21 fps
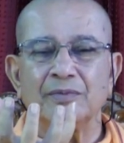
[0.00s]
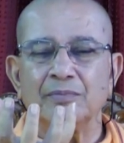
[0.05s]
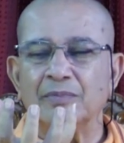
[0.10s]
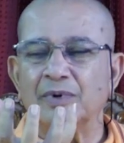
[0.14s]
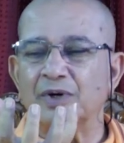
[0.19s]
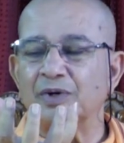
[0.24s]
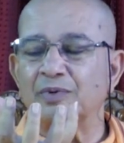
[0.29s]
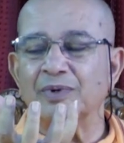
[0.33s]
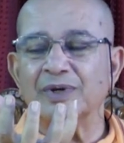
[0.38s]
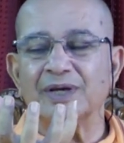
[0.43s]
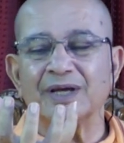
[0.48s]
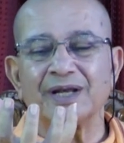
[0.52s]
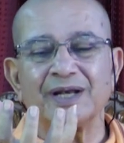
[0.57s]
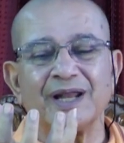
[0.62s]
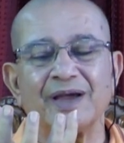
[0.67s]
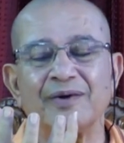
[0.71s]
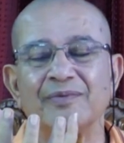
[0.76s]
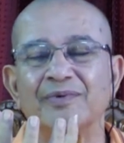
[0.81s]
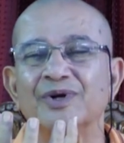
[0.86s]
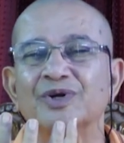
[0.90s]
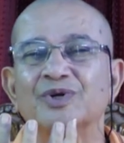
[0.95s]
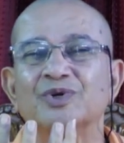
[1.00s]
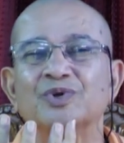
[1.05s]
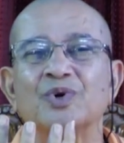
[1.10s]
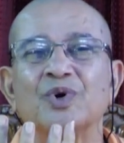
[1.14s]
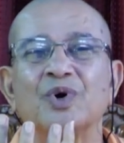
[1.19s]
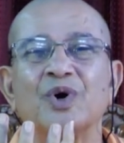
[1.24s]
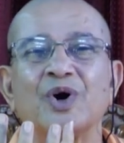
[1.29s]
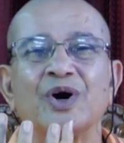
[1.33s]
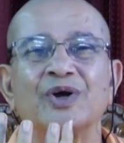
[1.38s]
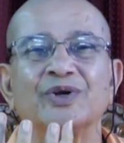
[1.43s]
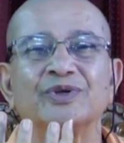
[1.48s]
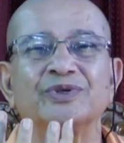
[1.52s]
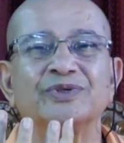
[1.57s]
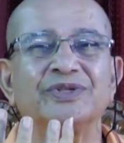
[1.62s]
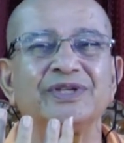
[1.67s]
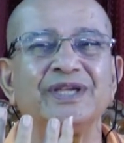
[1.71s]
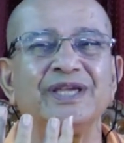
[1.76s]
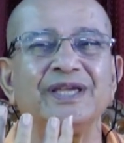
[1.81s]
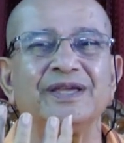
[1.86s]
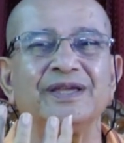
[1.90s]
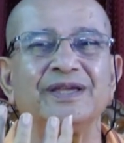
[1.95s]
but we can never show or
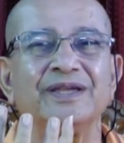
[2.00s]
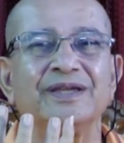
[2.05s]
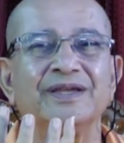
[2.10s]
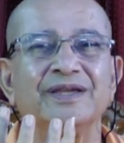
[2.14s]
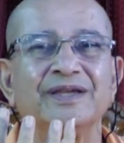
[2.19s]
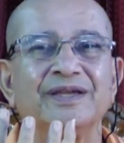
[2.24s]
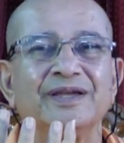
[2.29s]
see.